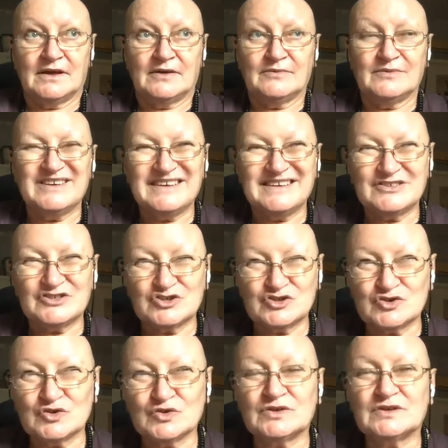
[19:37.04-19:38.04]
We
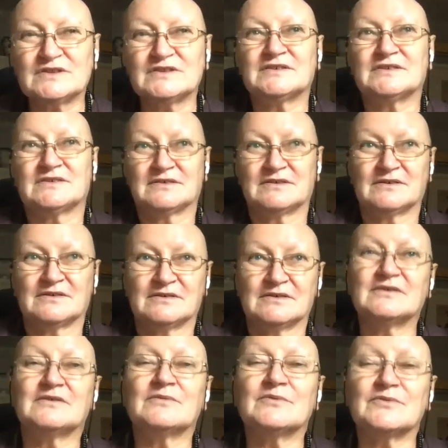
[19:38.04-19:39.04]
should
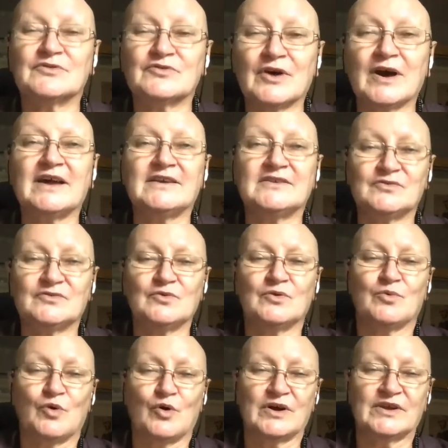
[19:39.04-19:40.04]
try to
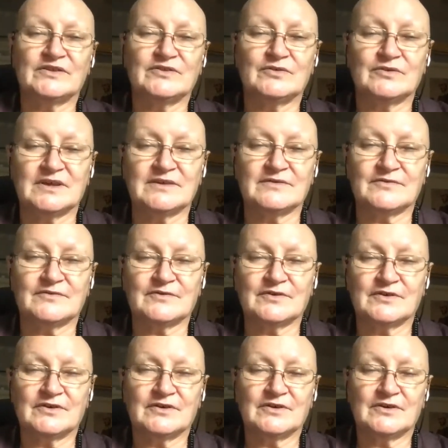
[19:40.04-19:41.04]
avoid to give
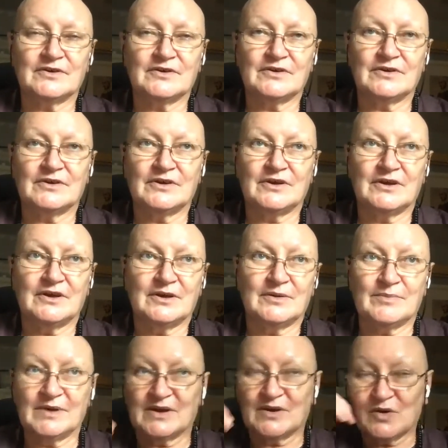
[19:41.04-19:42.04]

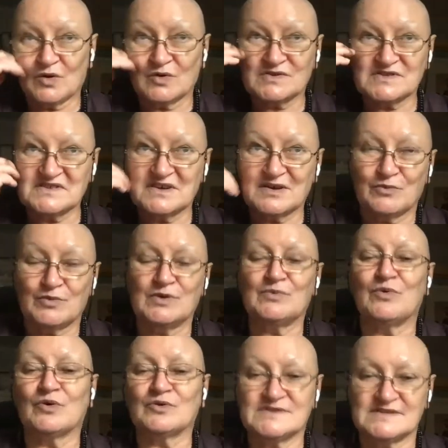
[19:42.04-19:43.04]
because we
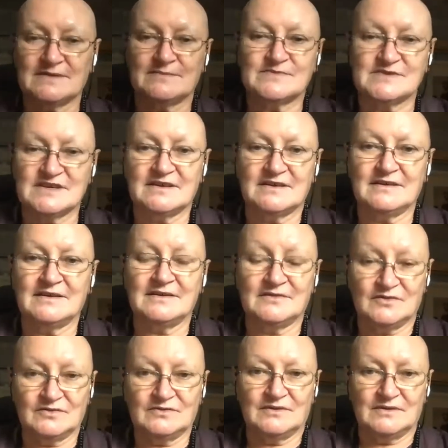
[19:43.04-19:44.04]
want something in
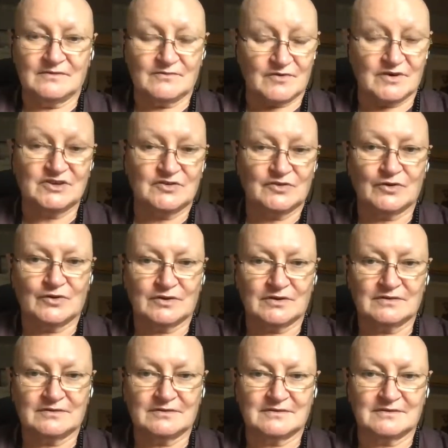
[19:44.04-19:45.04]
return,
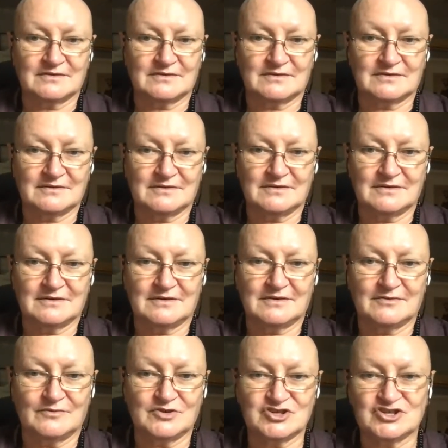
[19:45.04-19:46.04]

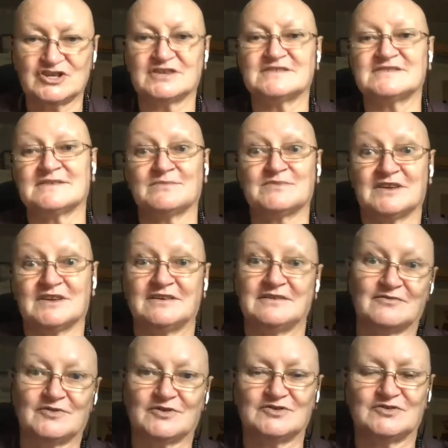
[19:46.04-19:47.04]
wishing something in
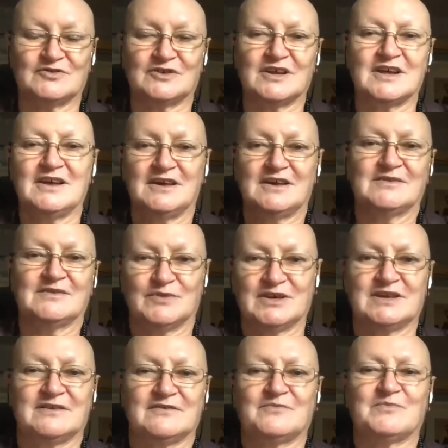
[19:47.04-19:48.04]
return. We
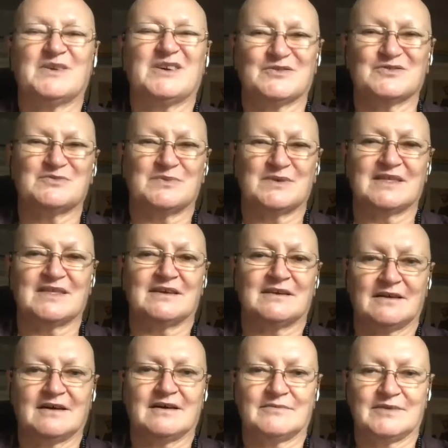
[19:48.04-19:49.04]
give because we think,
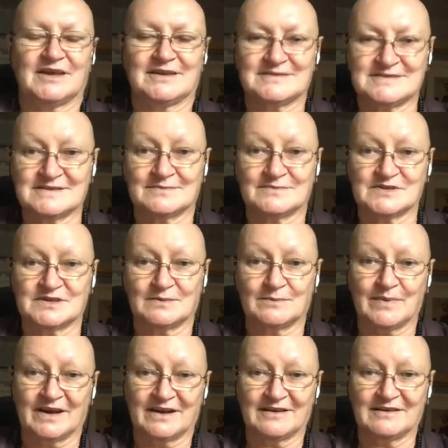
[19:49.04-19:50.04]
we get something
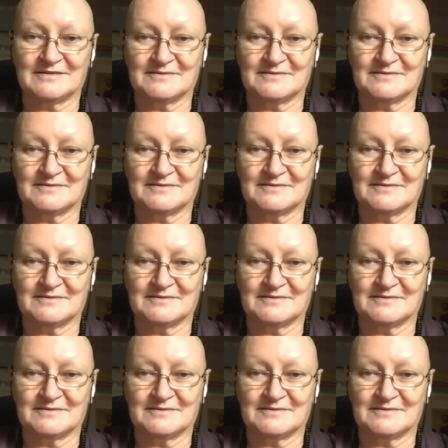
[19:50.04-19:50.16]
back.